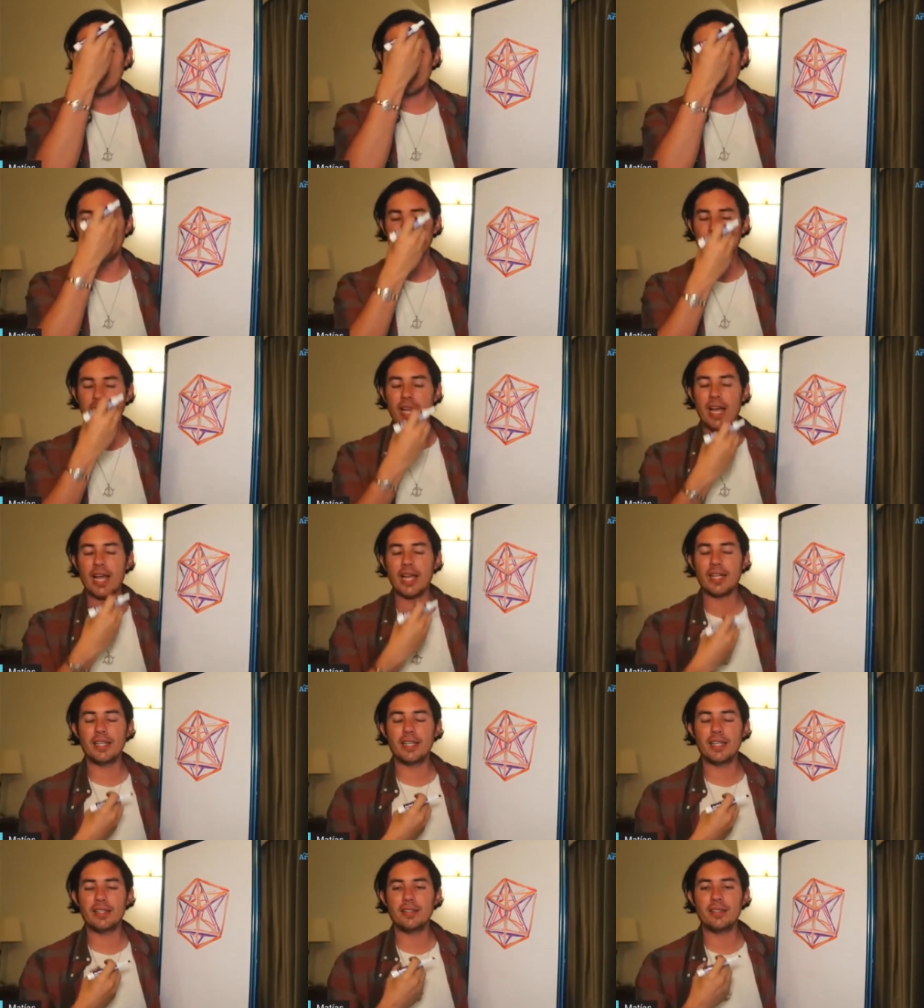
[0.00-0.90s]

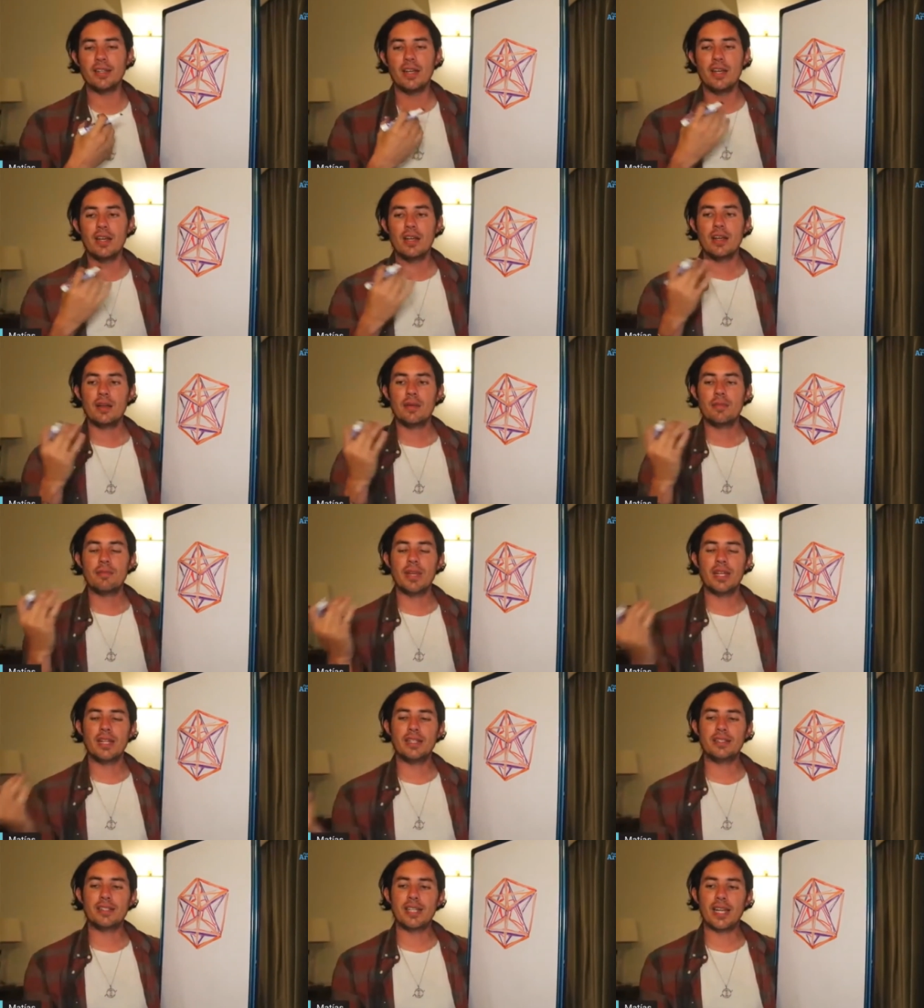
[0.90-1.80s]
aligning,
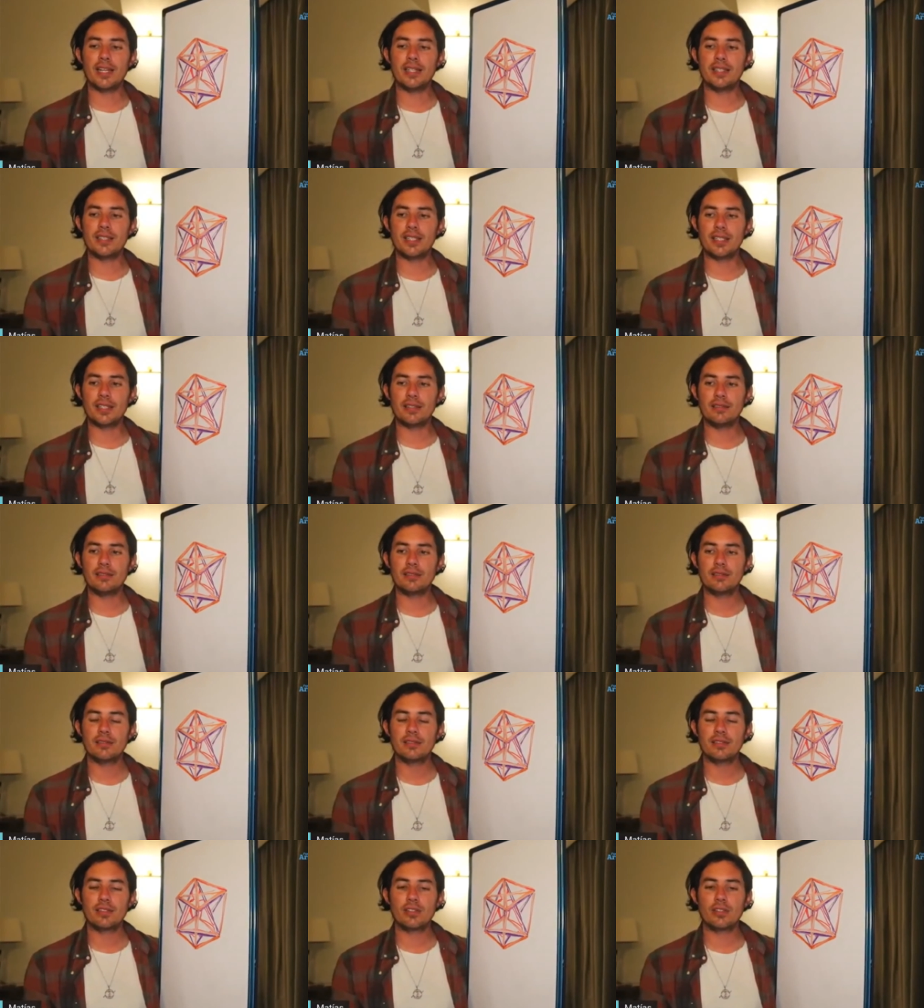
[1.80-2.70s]

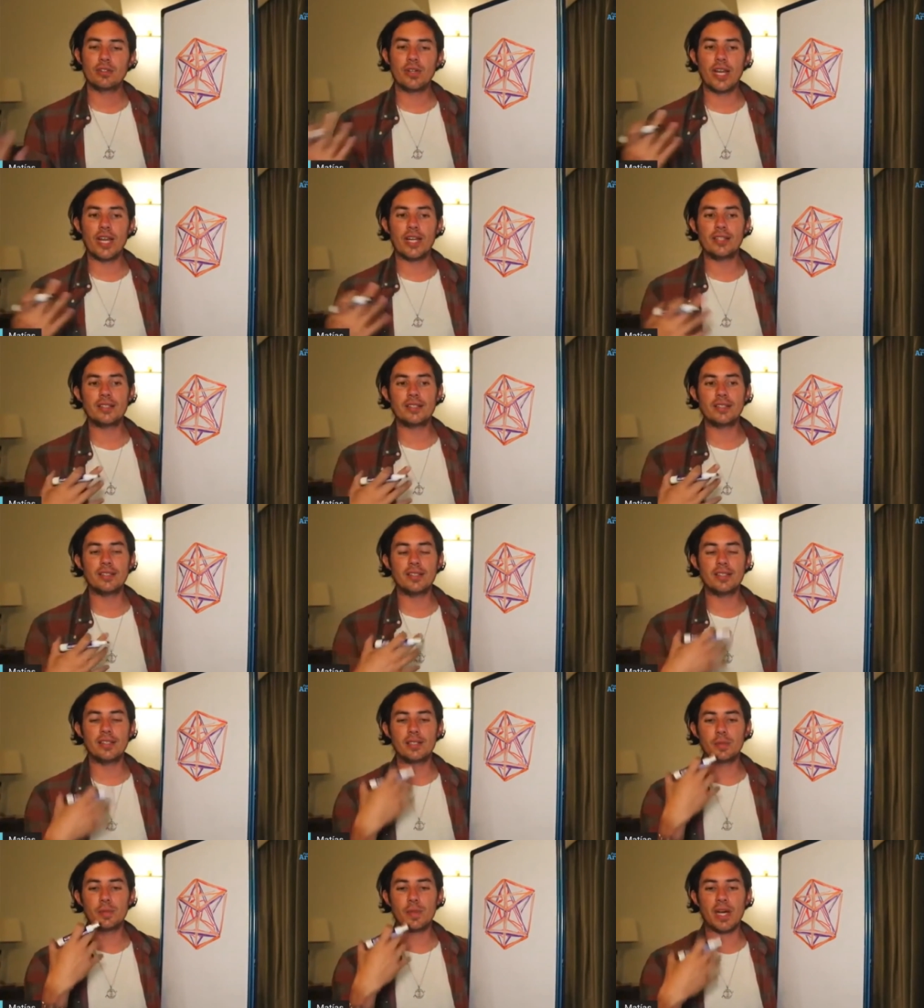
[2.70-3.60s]
meditating, creating
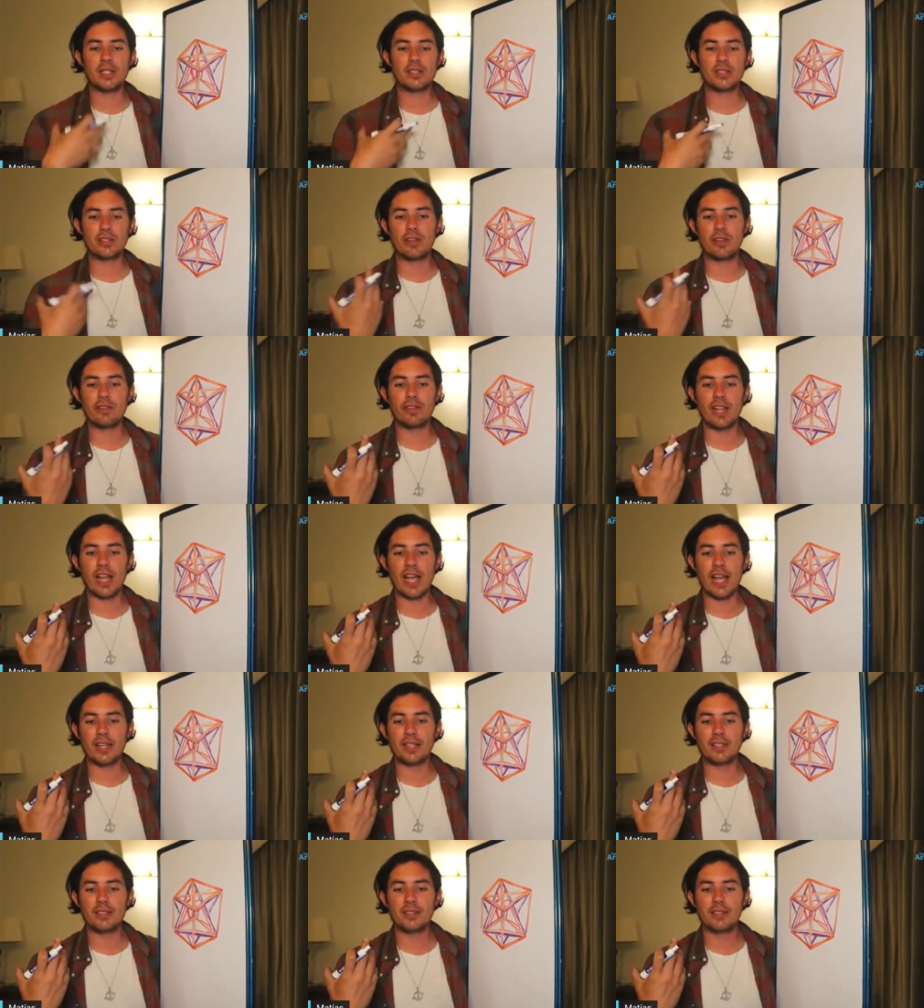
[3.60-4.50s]
this pattern of
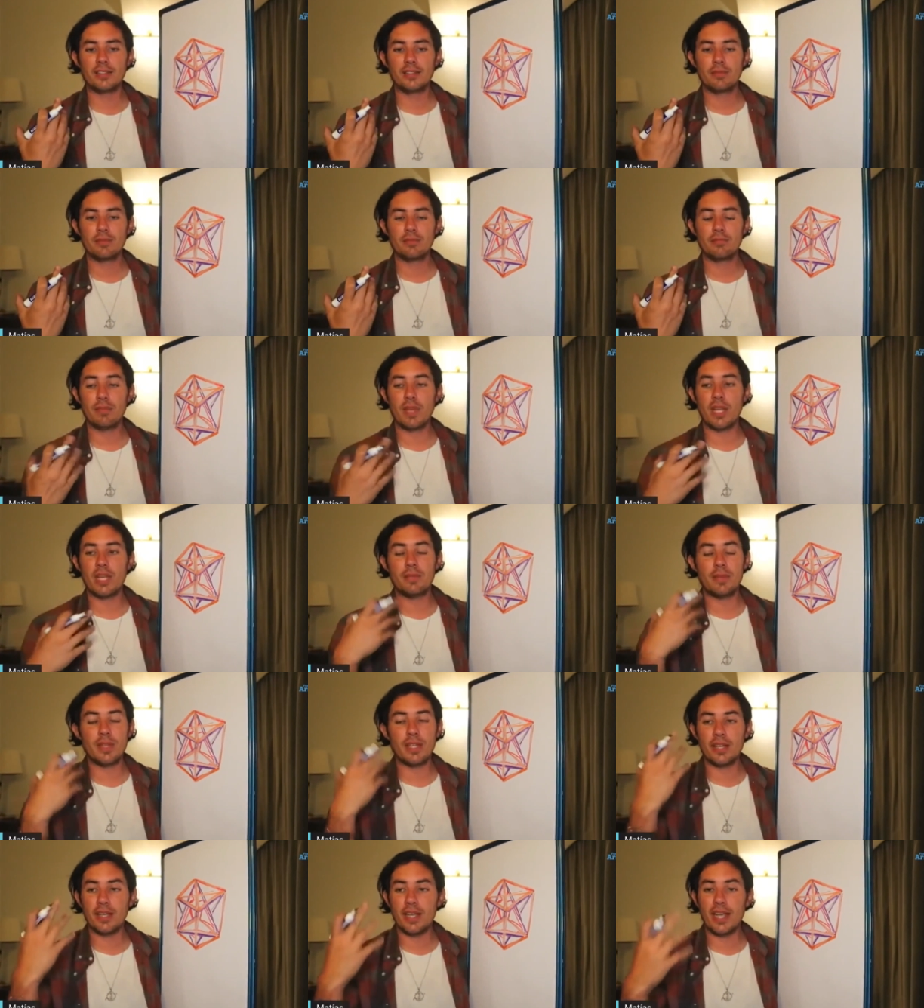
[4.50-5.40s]
light,
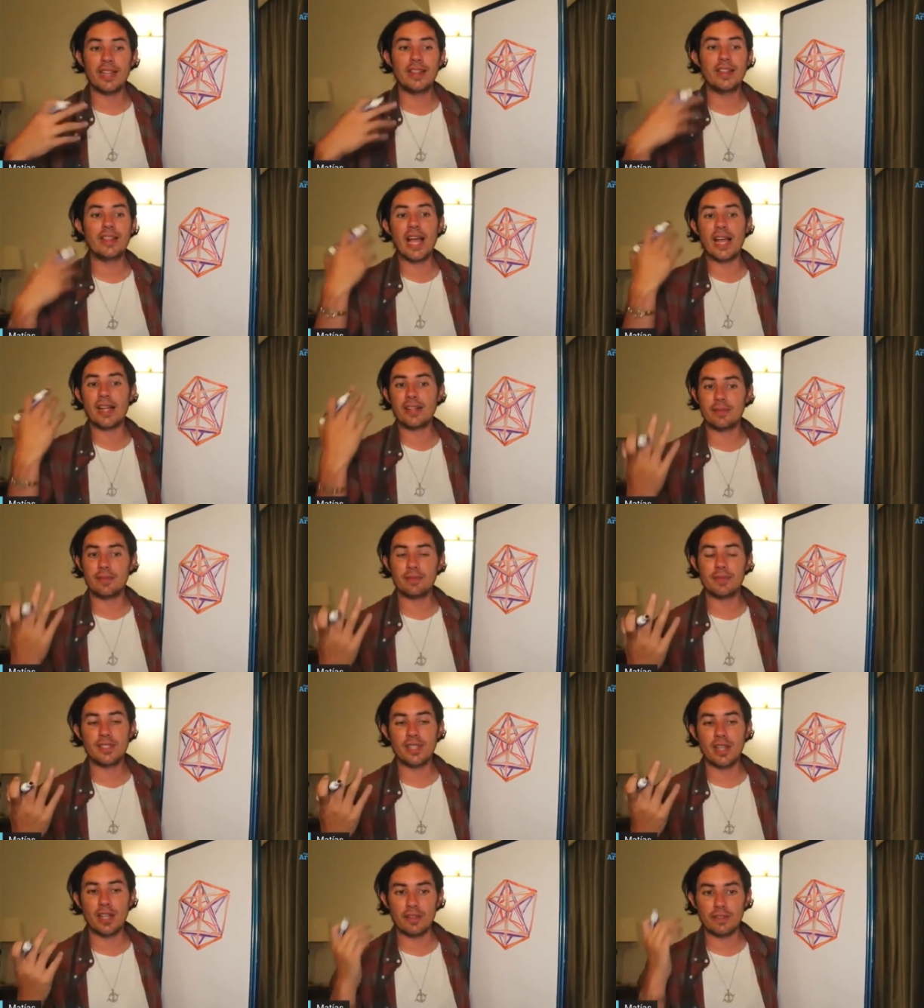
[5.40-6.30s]
maybe enlighten
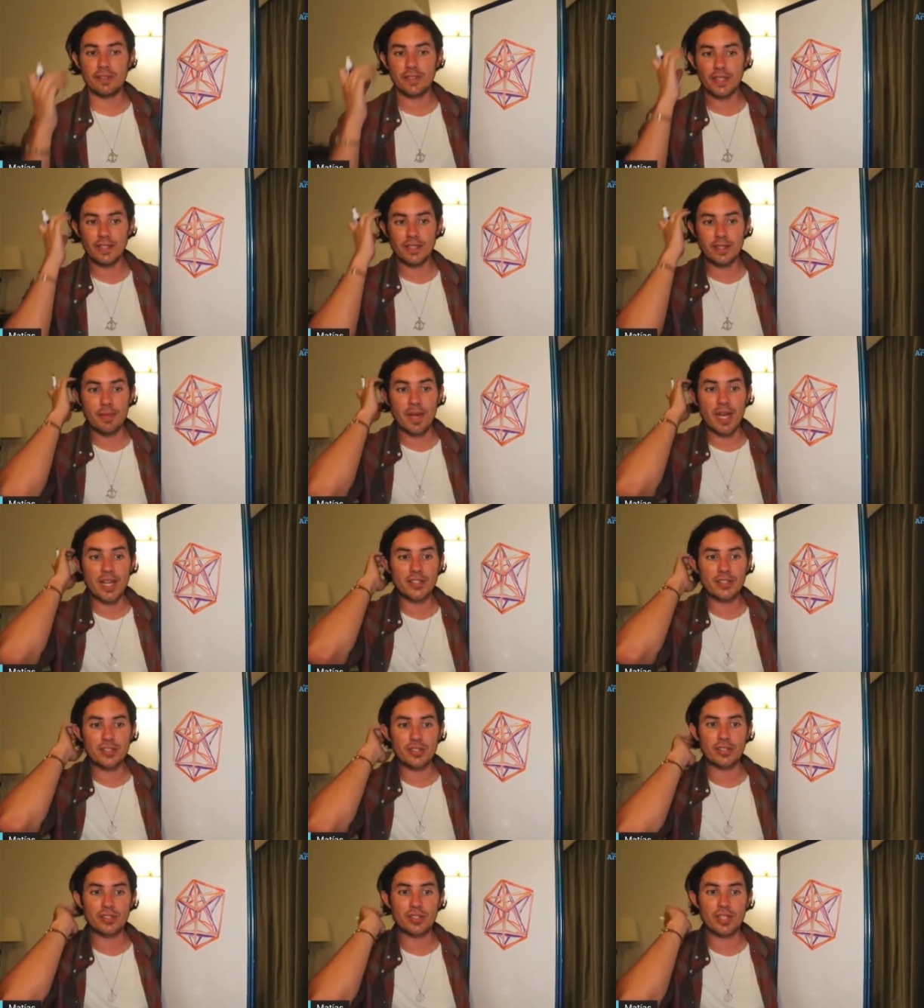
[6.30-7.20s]
themselves as
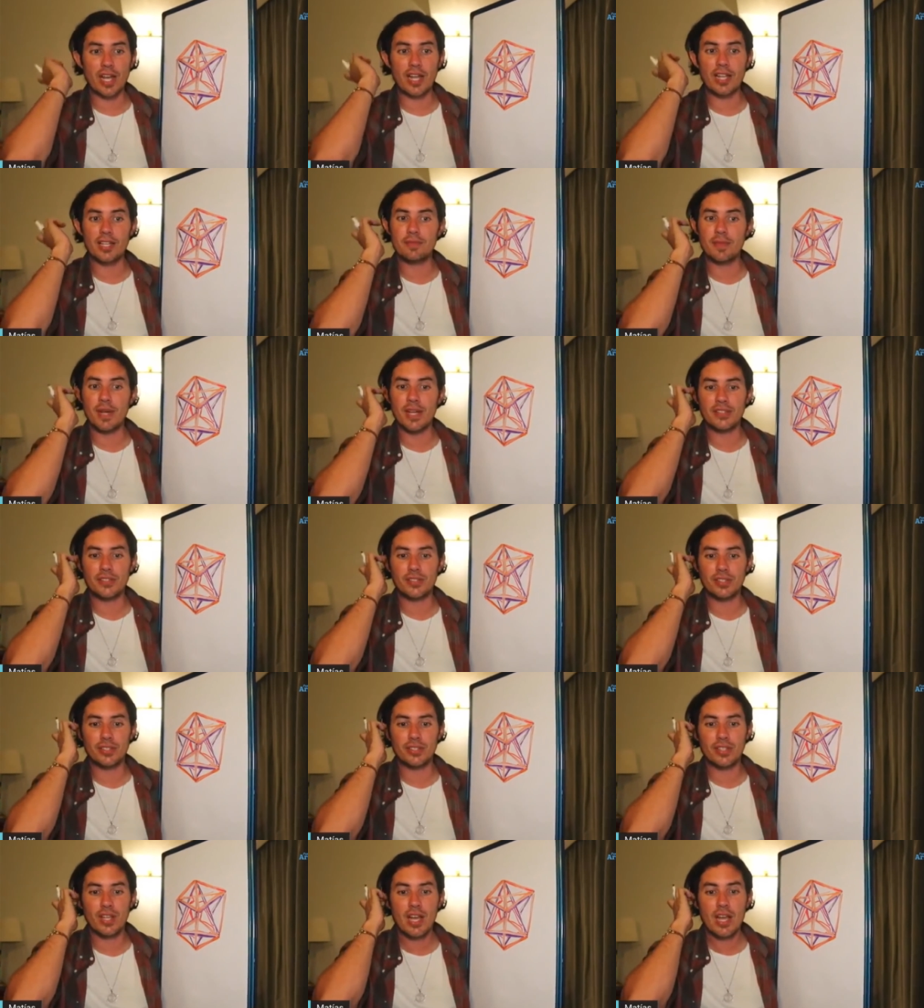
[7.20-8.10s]
masters, highest
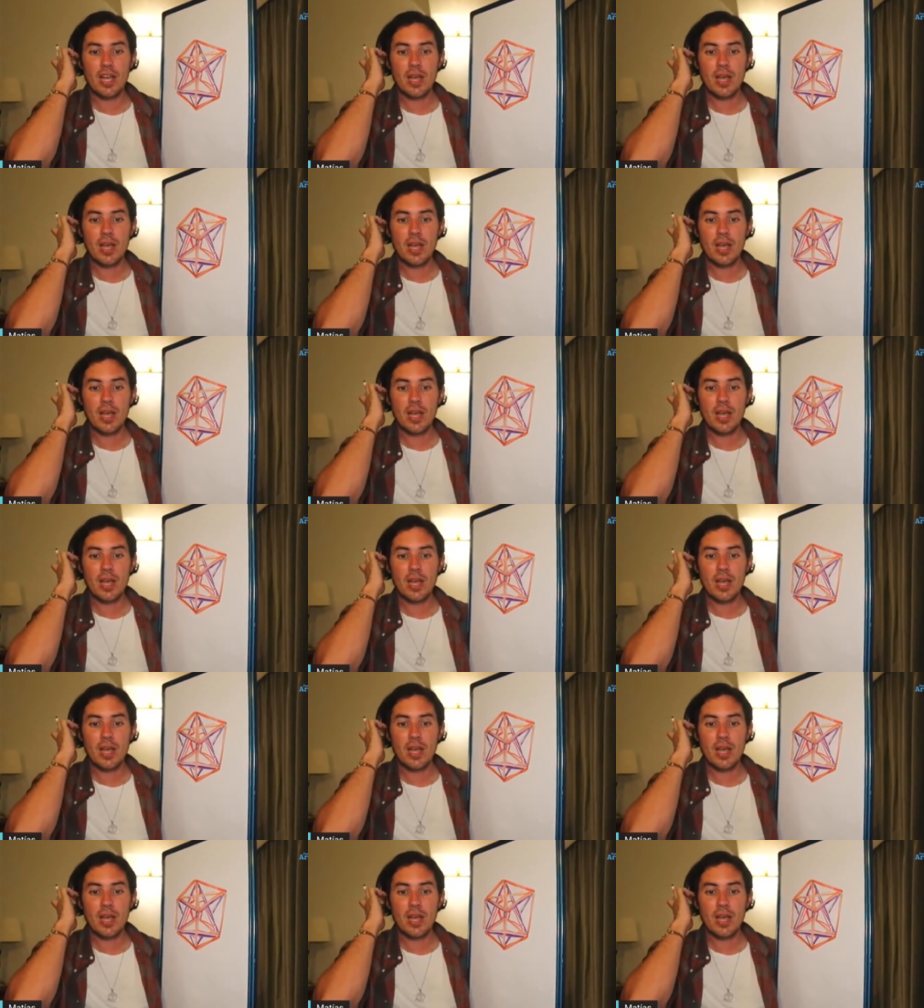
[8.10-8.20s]
masters.